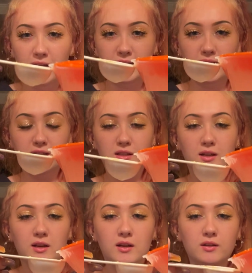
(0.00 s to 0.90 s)
It says
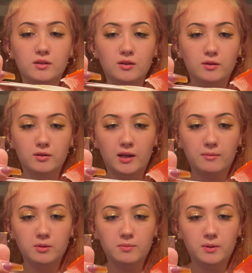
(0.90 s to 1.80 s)
2
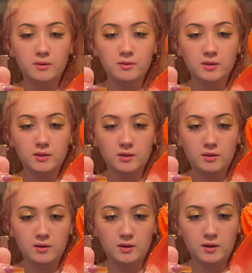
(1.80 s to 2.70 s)
tablespoons.
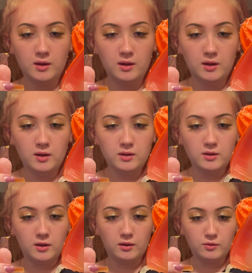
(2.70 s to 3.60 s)
So
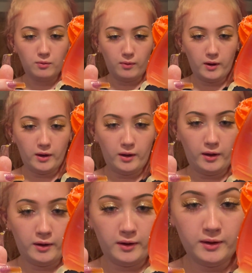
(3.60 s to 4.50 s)
there's
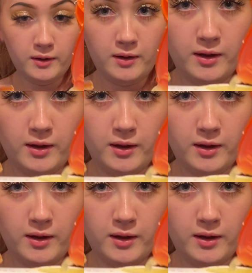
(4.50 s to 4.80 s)
1.